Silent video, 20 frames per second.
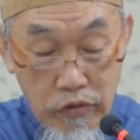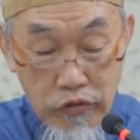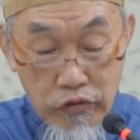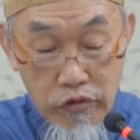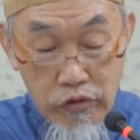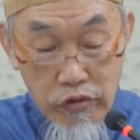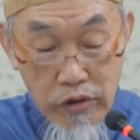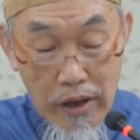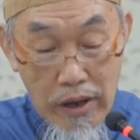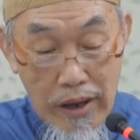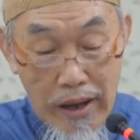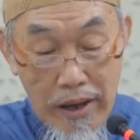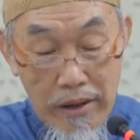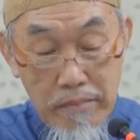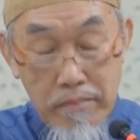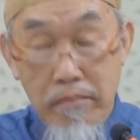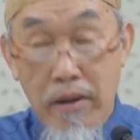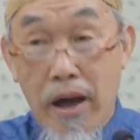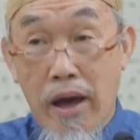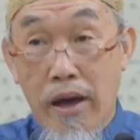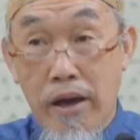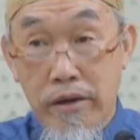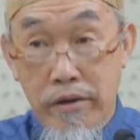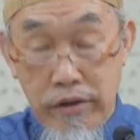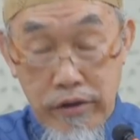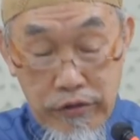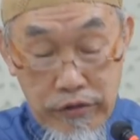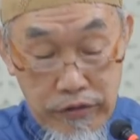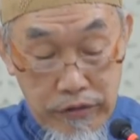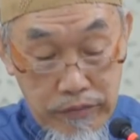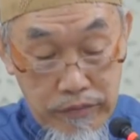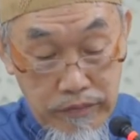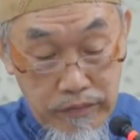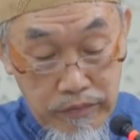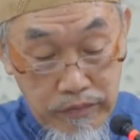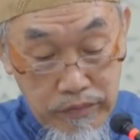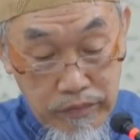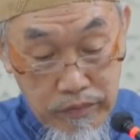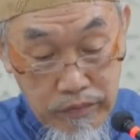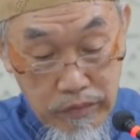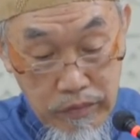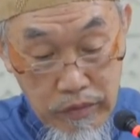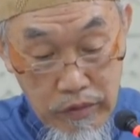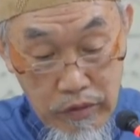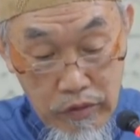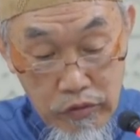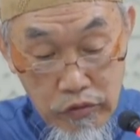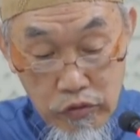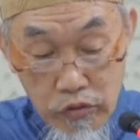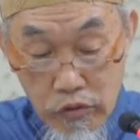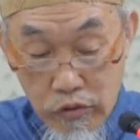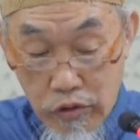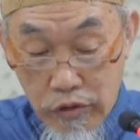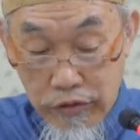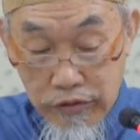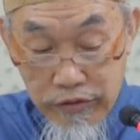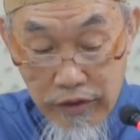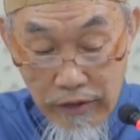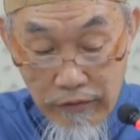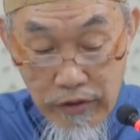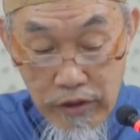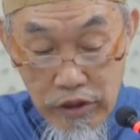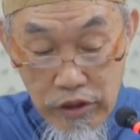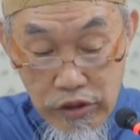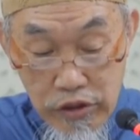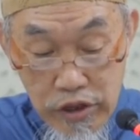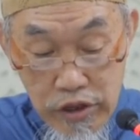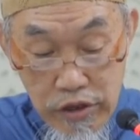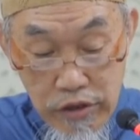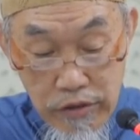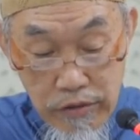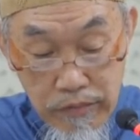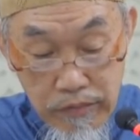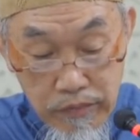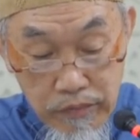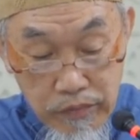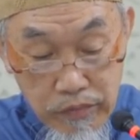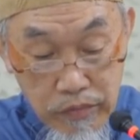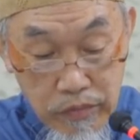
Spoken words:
in Surah Al-Ma'arij, Surah 70.